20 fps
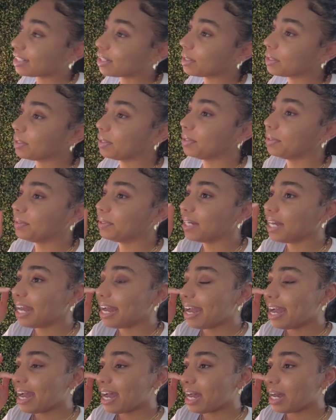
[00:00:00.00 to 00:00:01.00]
So
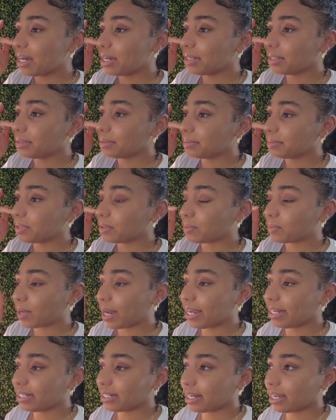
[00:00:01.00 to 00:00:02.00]
um,
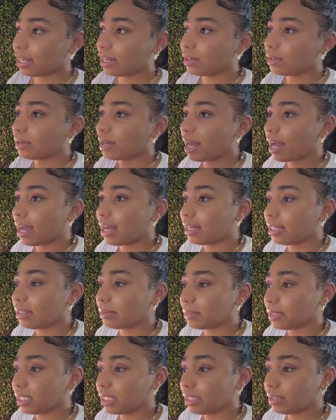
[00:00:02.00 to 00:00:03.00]
right now I
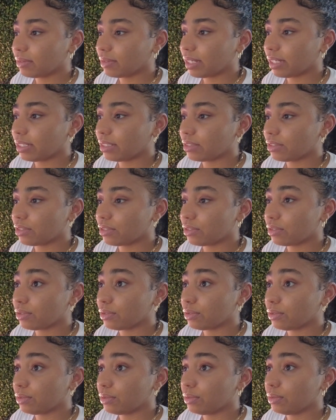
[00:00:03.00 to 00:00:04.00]
am getting ready
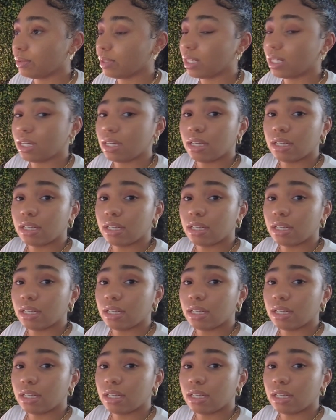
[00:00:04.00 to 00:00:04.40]
to